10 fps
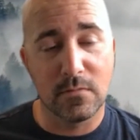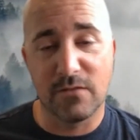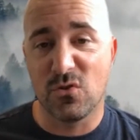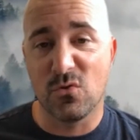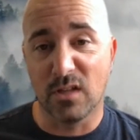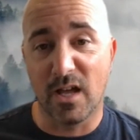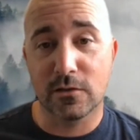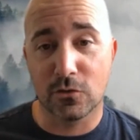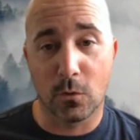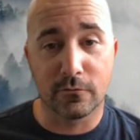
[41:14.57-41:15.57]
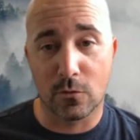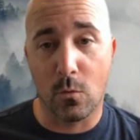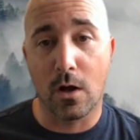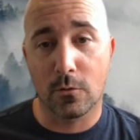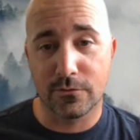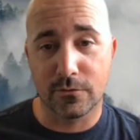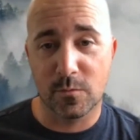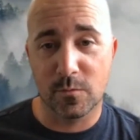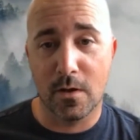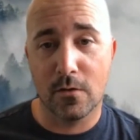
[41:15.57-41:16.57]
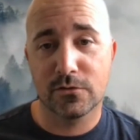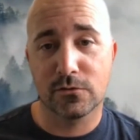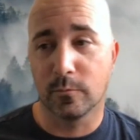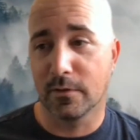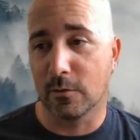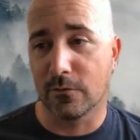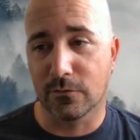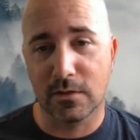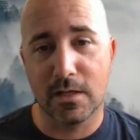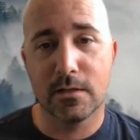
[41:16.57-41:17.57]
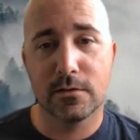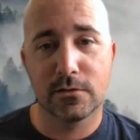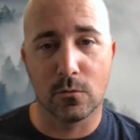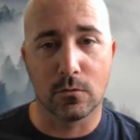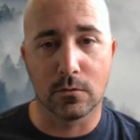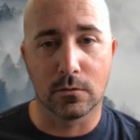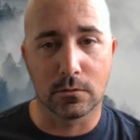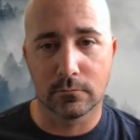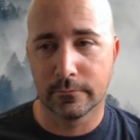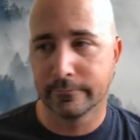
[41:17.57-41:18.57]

if you like going for a walk with your spouse or playing with your kids or